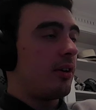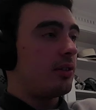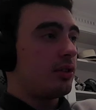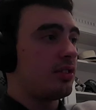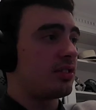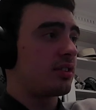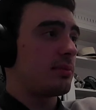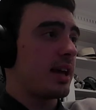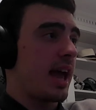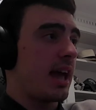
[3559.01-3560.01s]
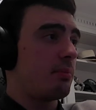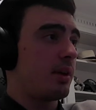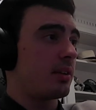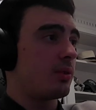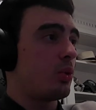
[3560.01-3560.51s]
So this is gonna be
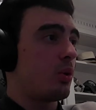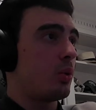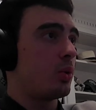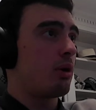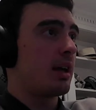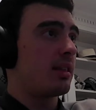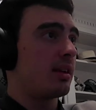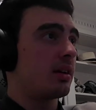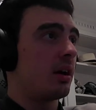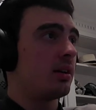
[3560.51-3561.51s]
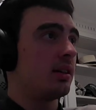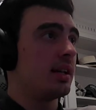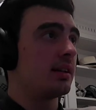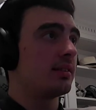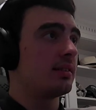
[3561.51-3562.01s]
handpicked. Who do I think are
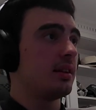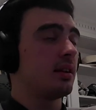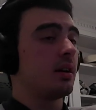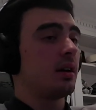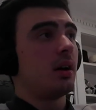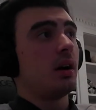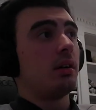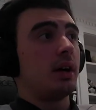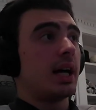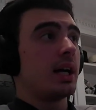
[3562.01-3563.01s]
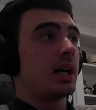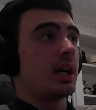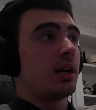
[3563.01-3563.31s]
leading the scene, right?